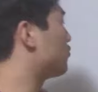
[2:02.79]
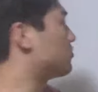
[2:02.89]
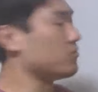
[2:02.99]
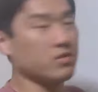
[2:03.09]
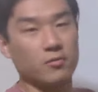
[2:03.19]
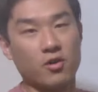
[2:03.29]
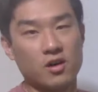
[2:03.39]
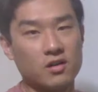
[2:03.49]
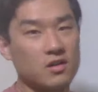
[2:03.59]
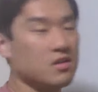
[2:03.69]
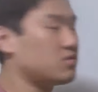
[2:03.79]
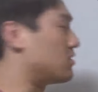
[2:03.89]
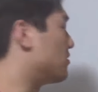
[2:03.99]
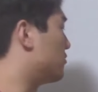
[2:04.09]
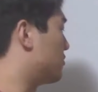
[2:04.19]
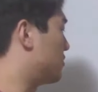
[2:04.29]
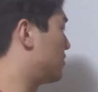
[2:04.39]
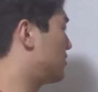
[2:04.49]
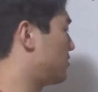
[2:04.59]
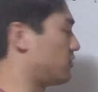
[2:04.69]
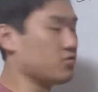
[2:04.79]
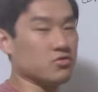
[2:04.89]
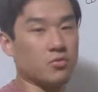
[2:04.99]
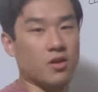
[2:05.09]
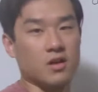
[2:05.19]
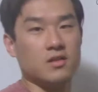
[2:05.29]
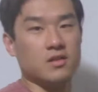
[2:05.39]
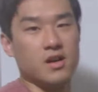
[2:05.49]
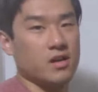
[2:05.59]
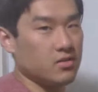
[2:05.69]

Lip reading: just more than one. Single just one, right?